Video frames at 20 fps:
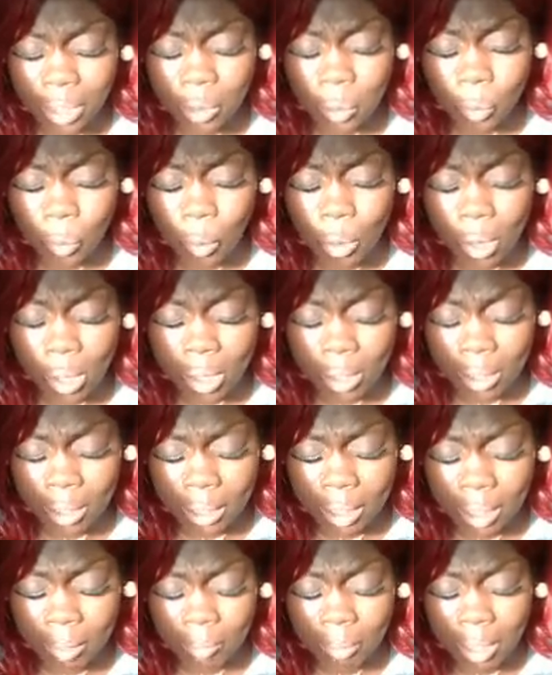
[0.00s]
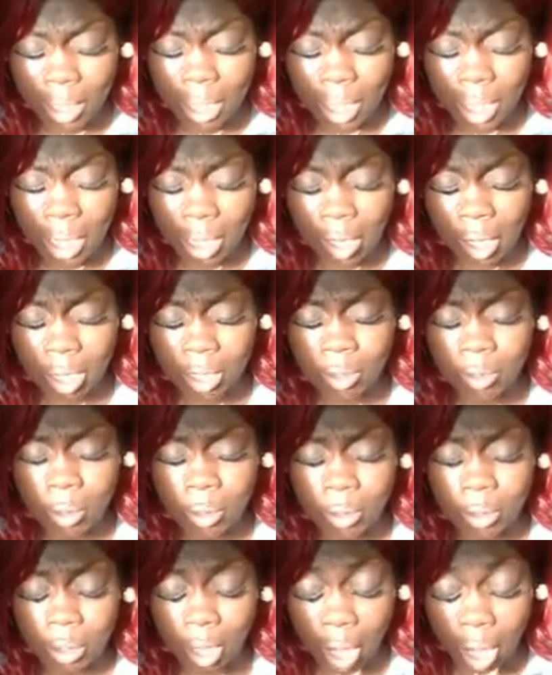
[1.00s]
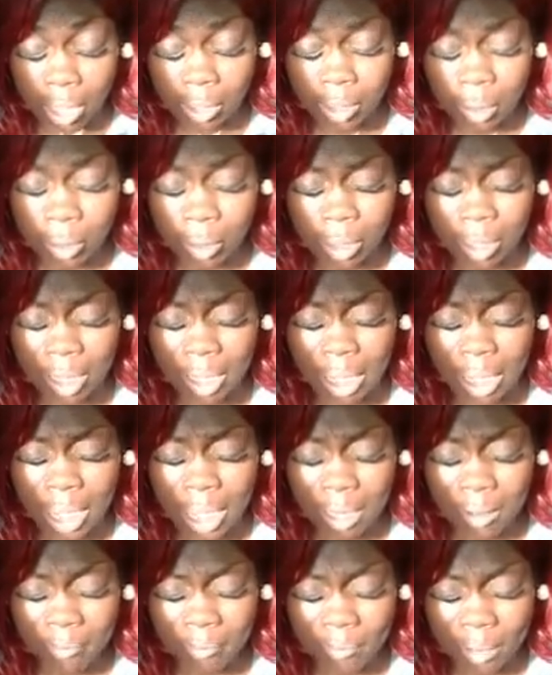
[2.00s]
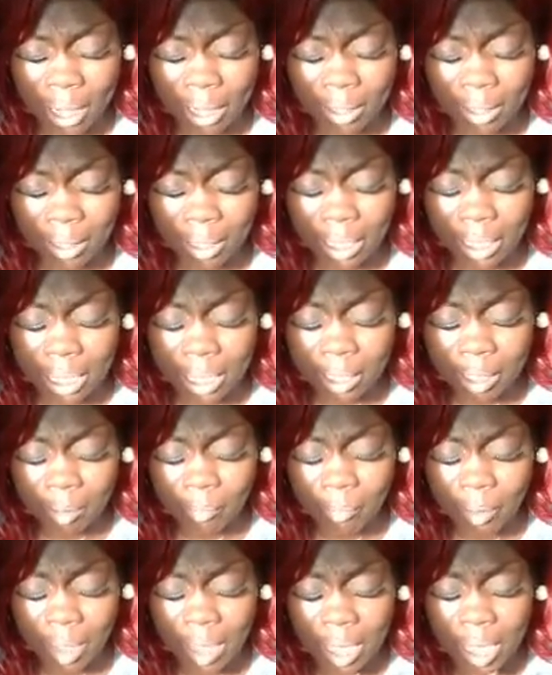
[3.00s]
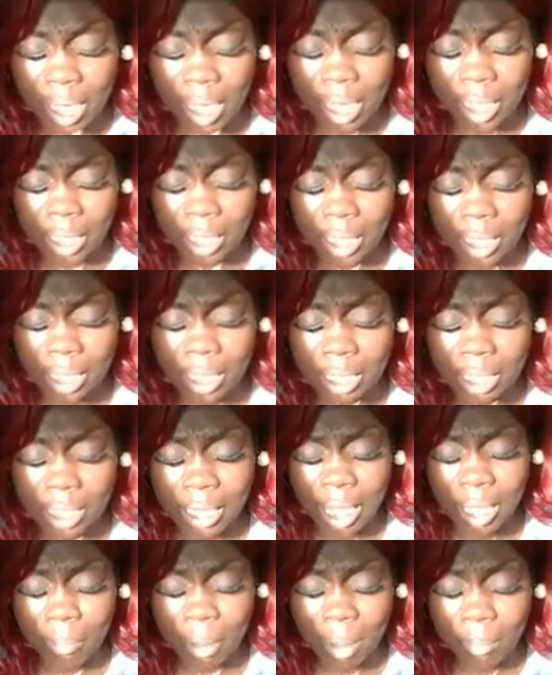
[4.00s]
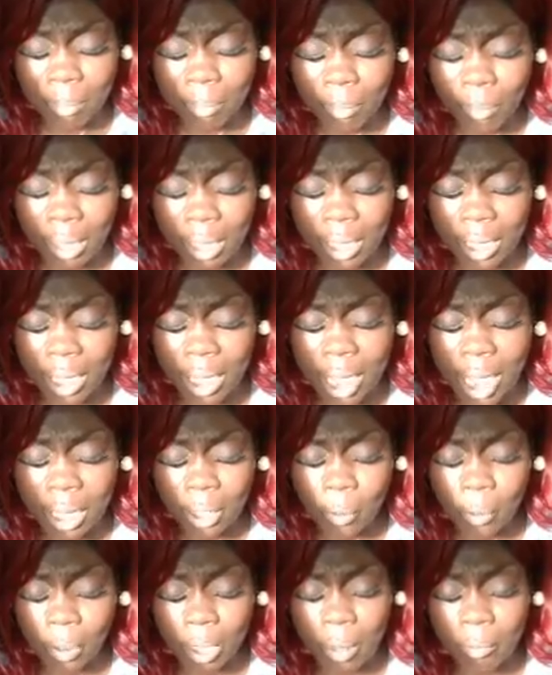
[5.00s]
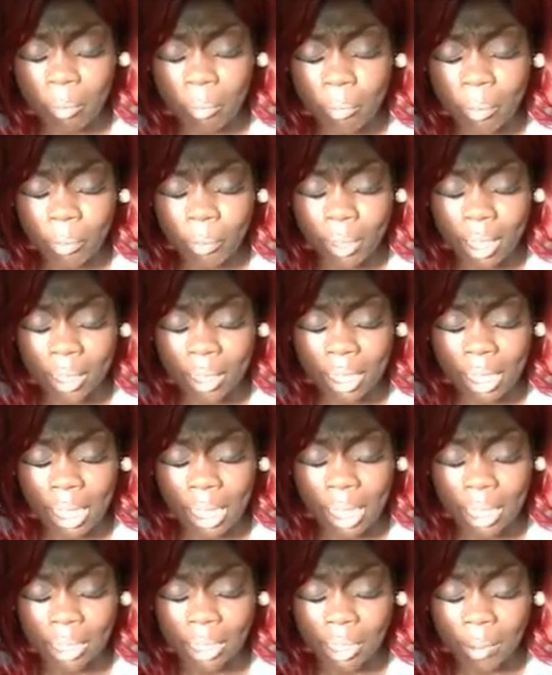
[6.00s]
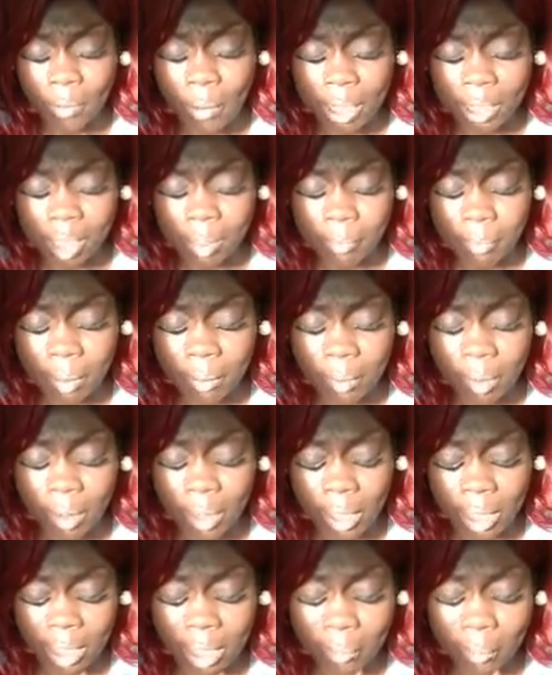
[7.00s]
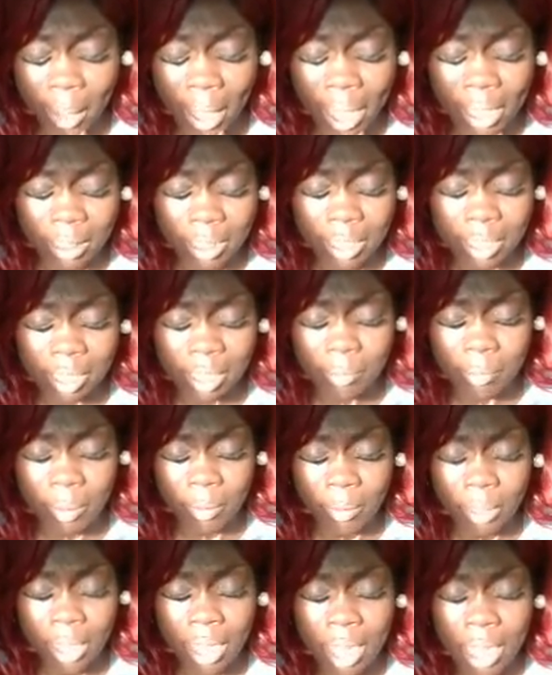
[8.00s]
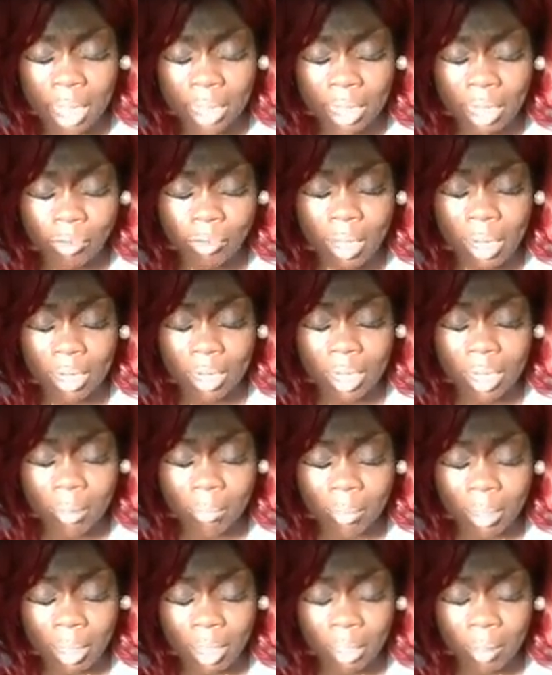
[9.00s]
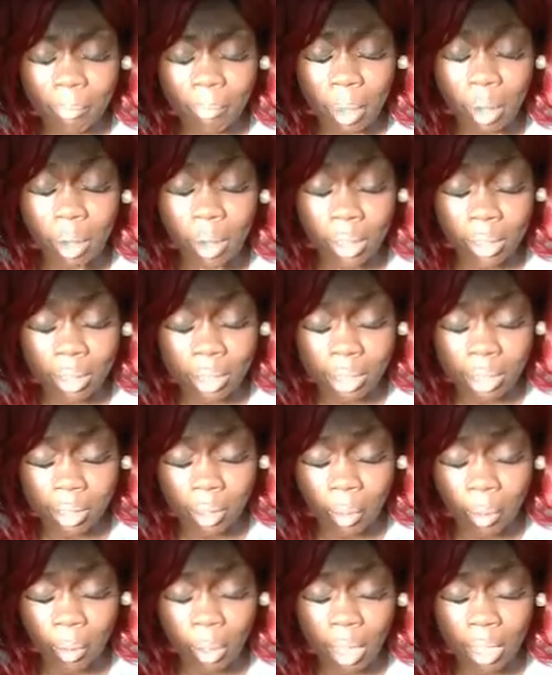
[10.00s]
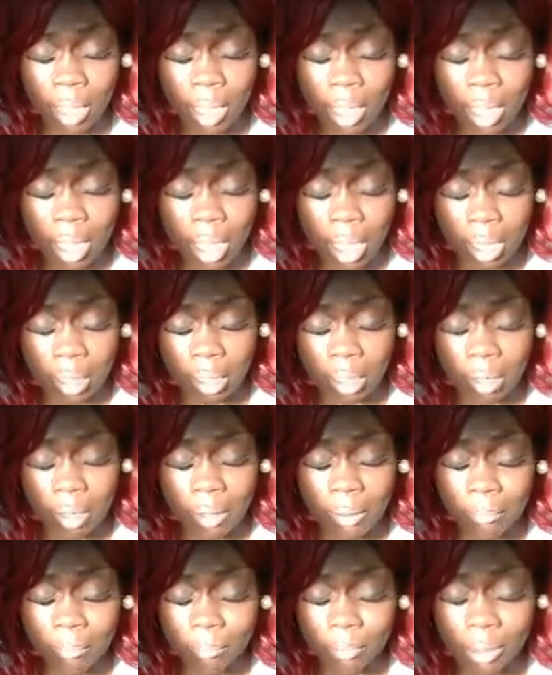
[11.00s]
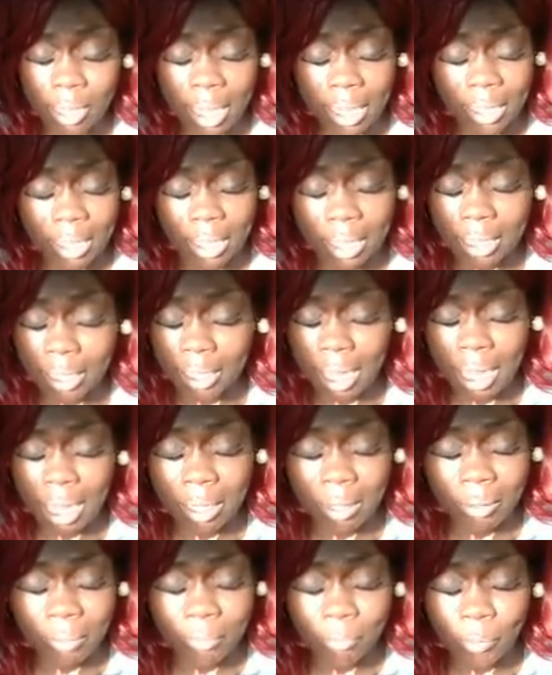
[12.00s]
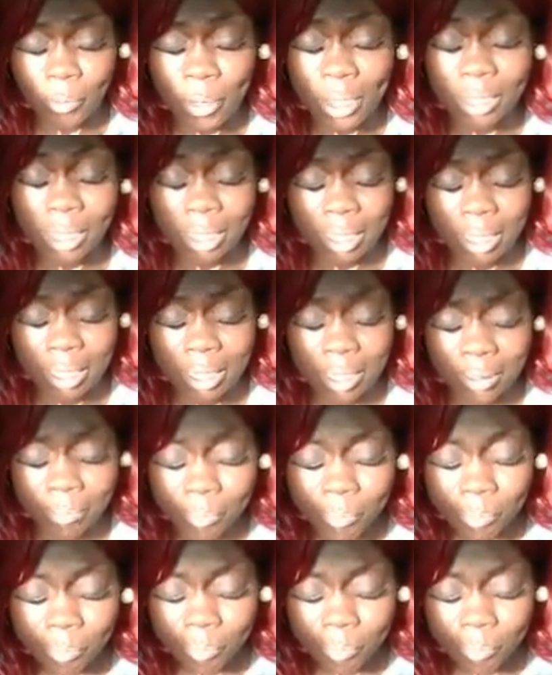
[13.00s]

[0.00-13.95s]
to warn them, and also to edify the kingdom. In Jesus' name I pray. Lord, I rebuke any antichrist spirit or any python spirit that try to come in on us, Lord, and take any kind of residence